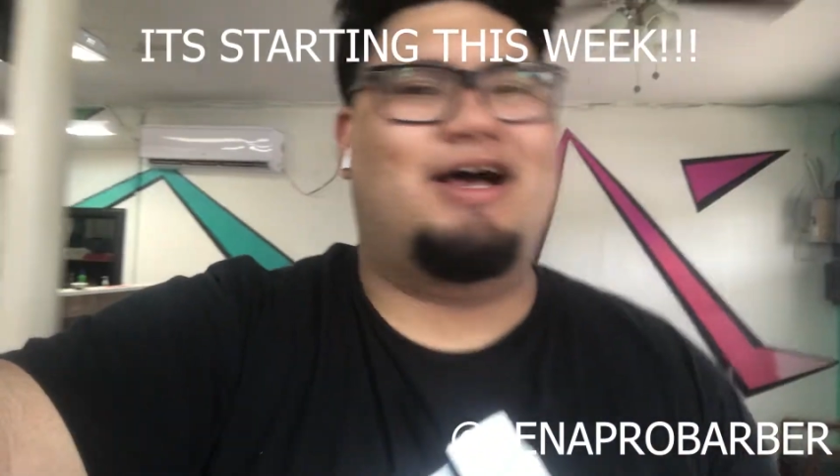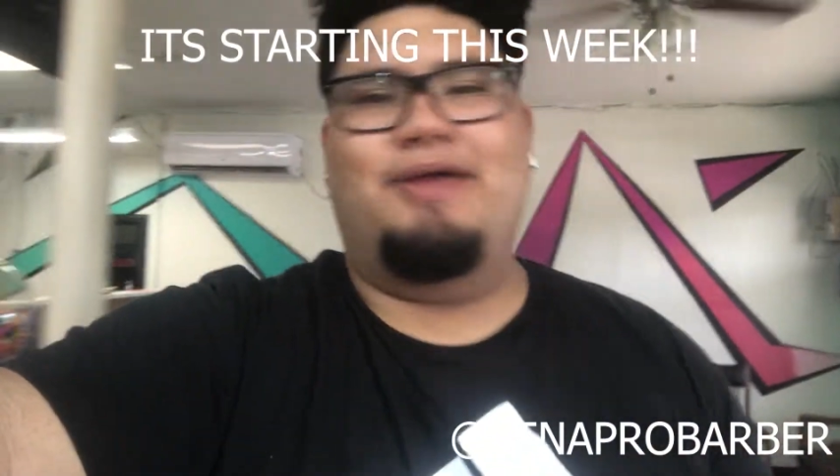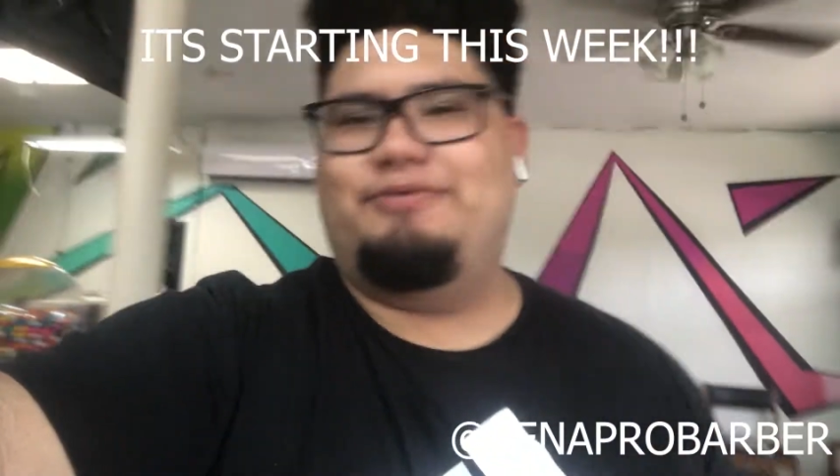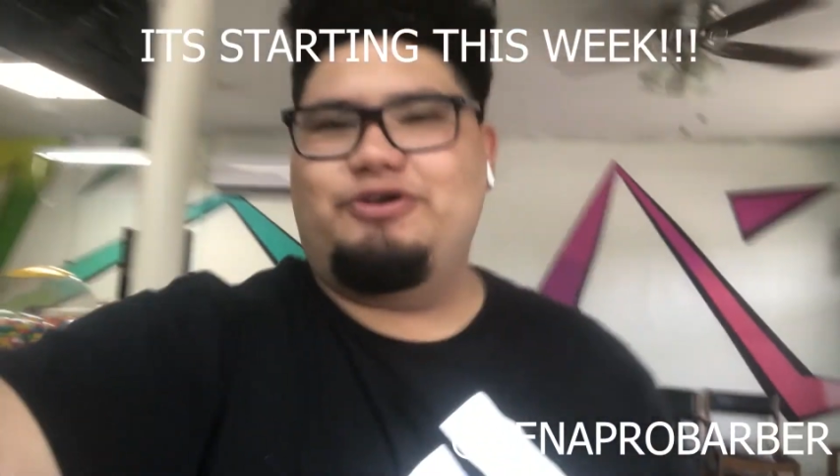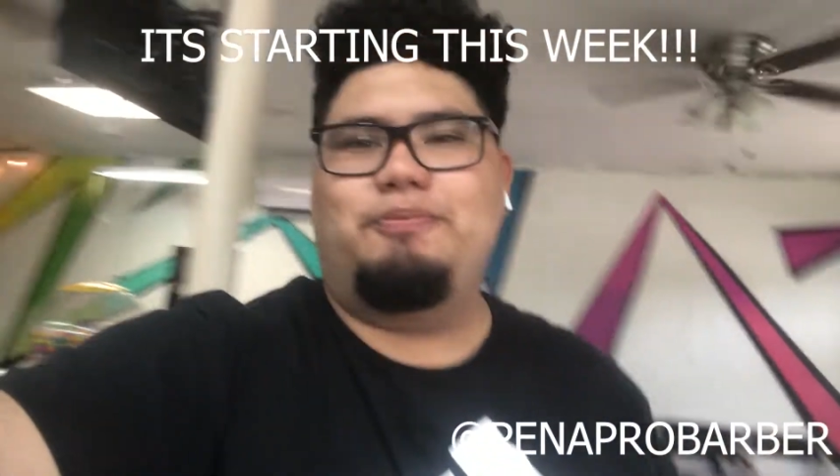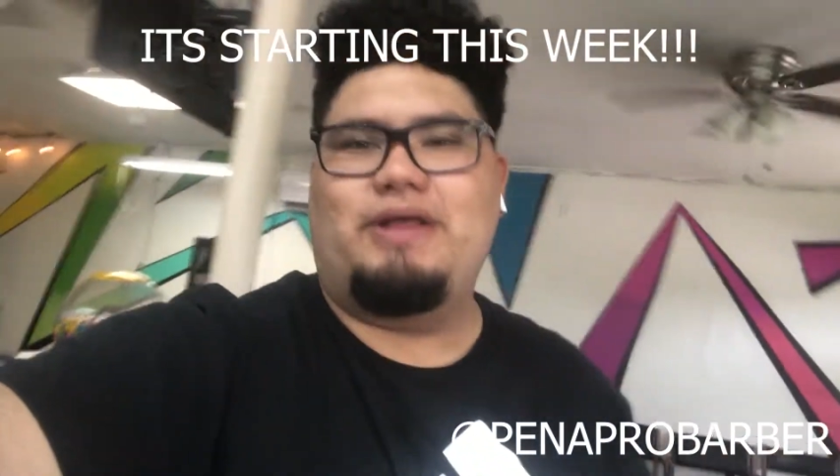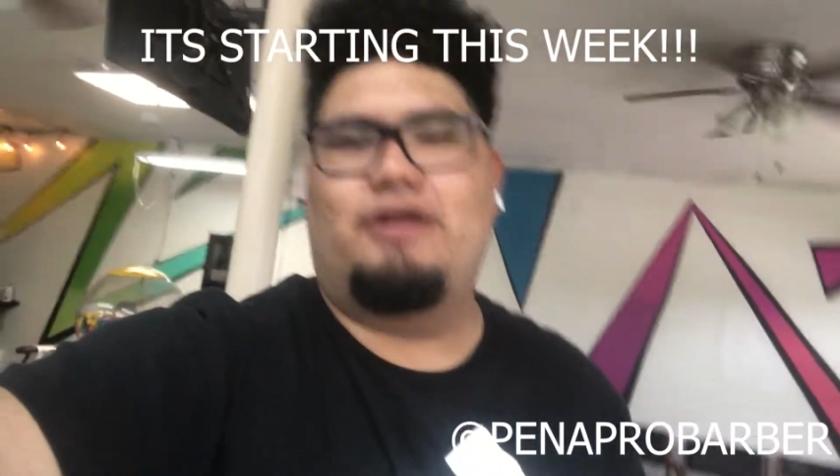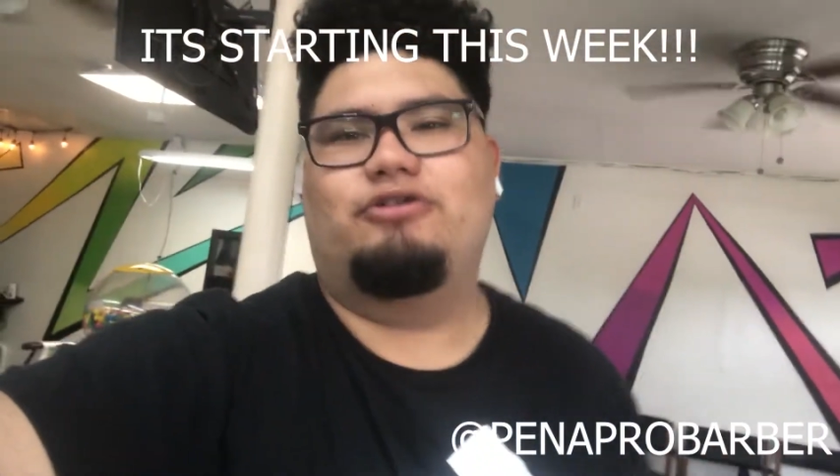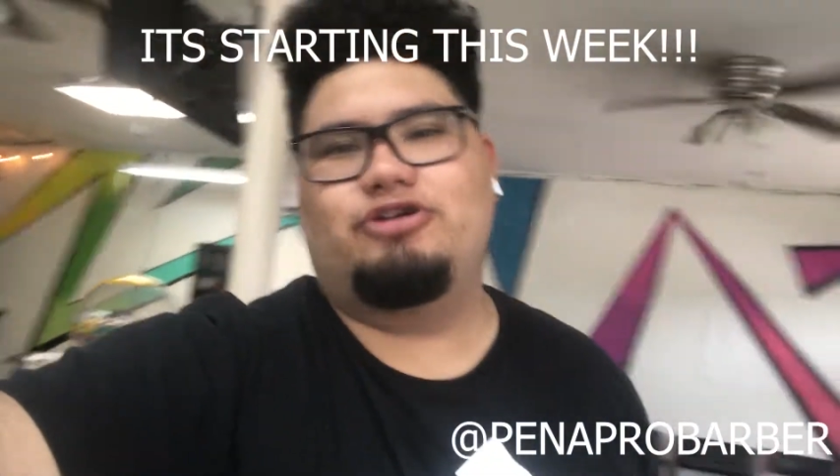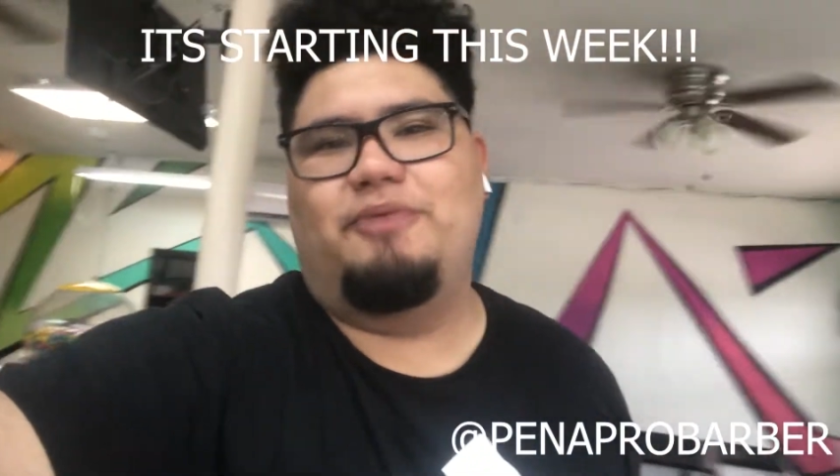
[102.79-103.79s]
I do
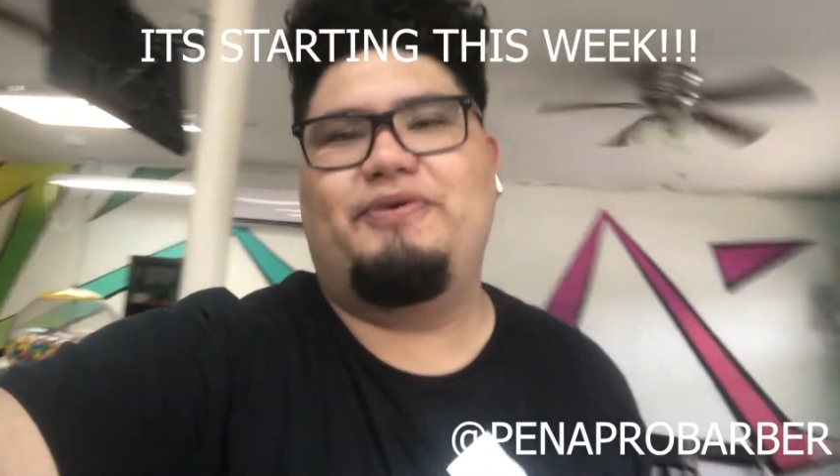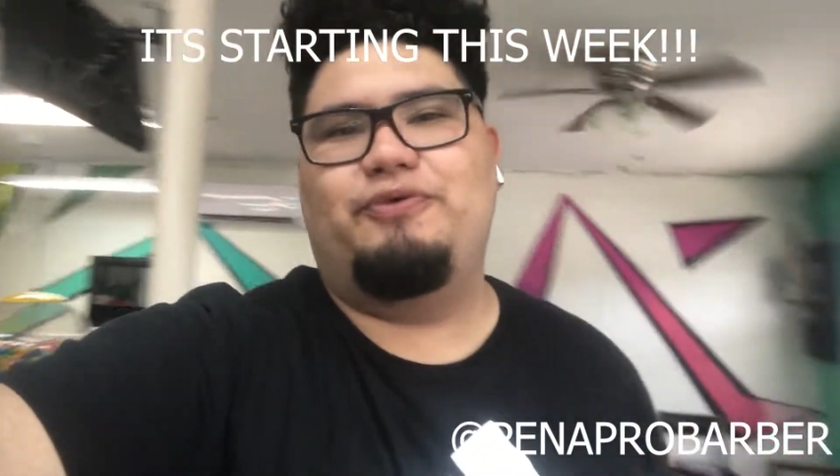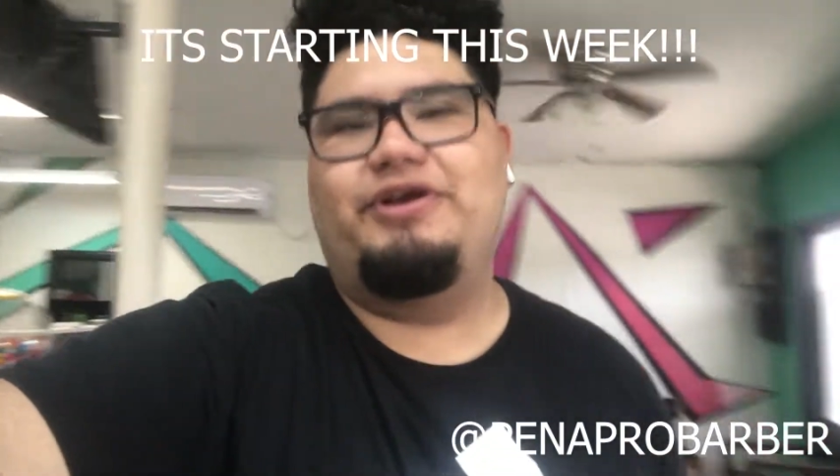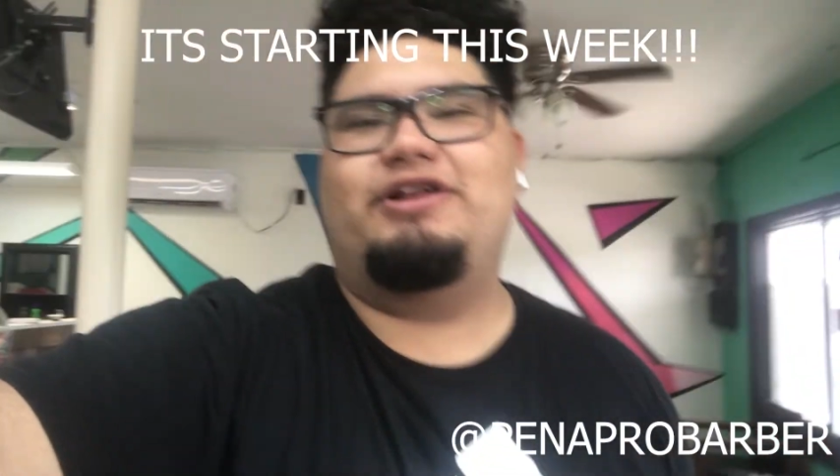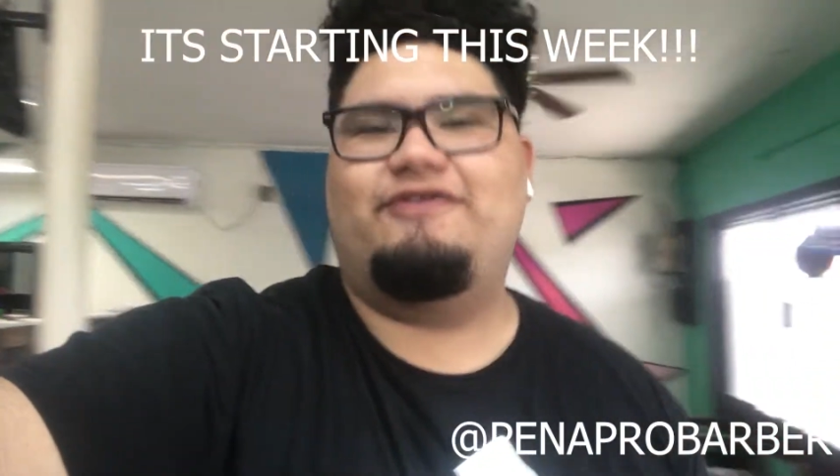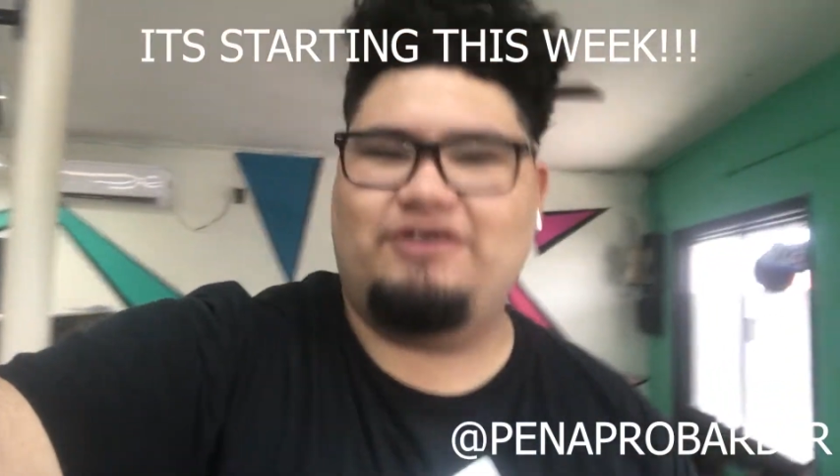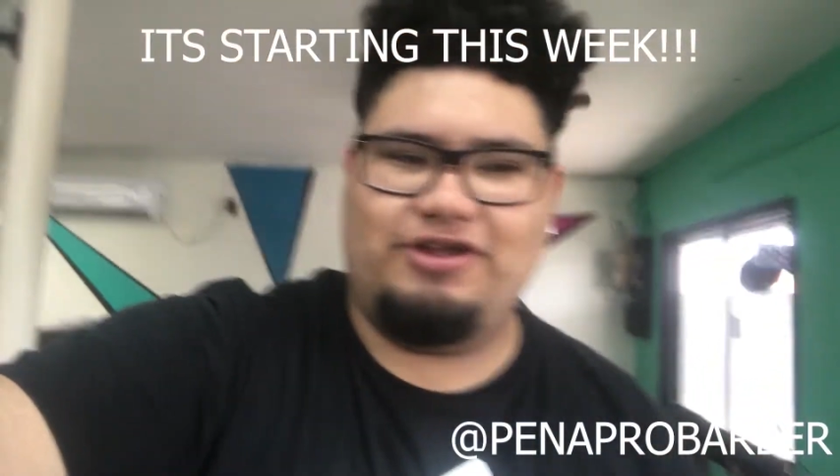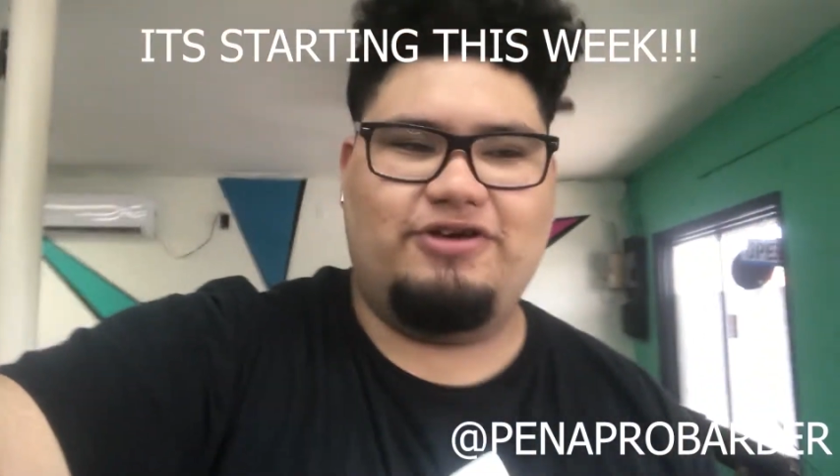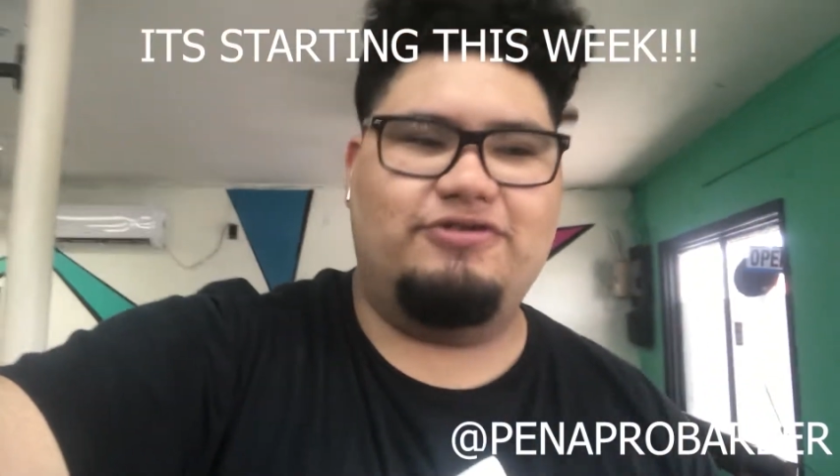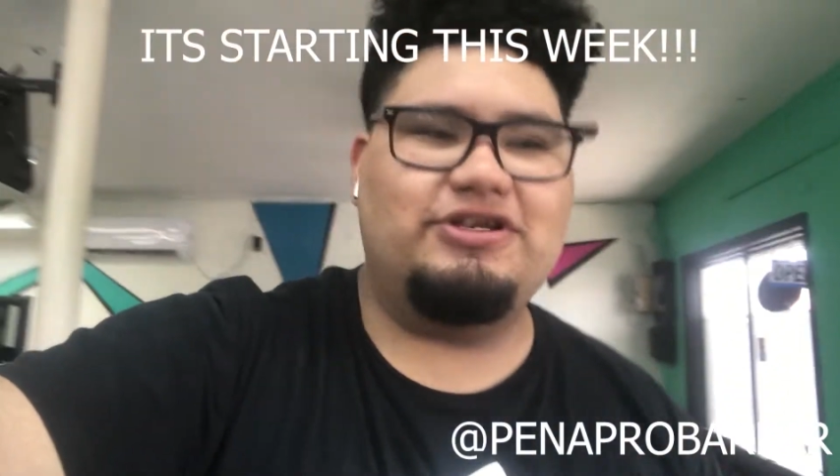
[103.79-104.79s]
plan on dropping weekly
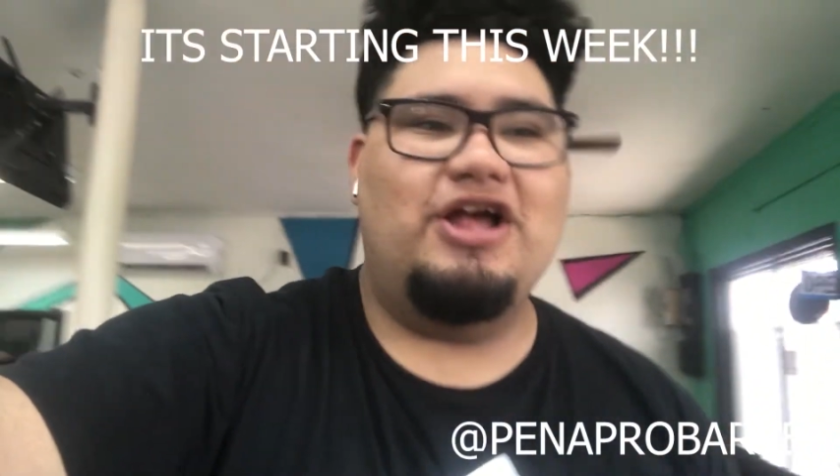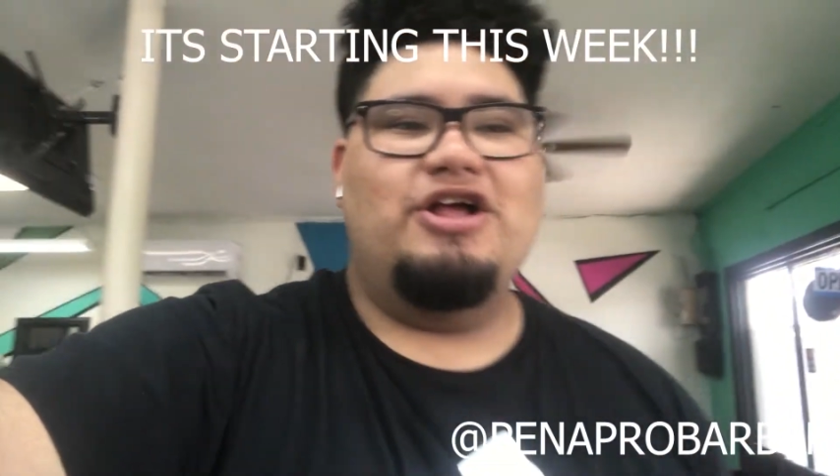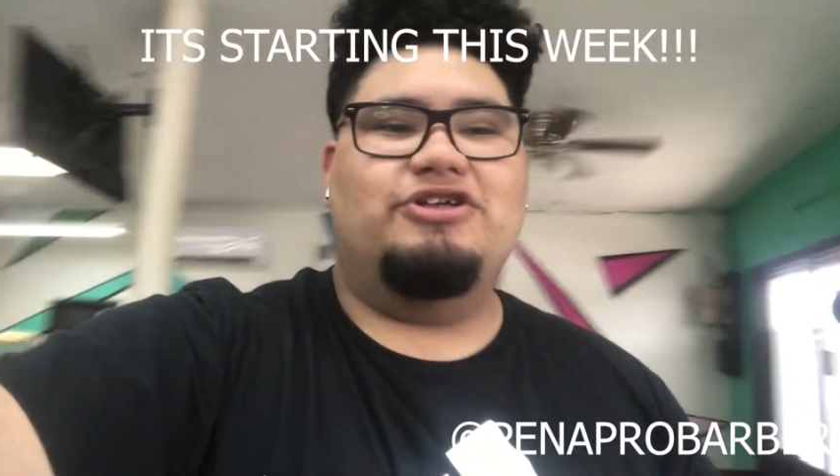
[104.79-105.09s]
videos.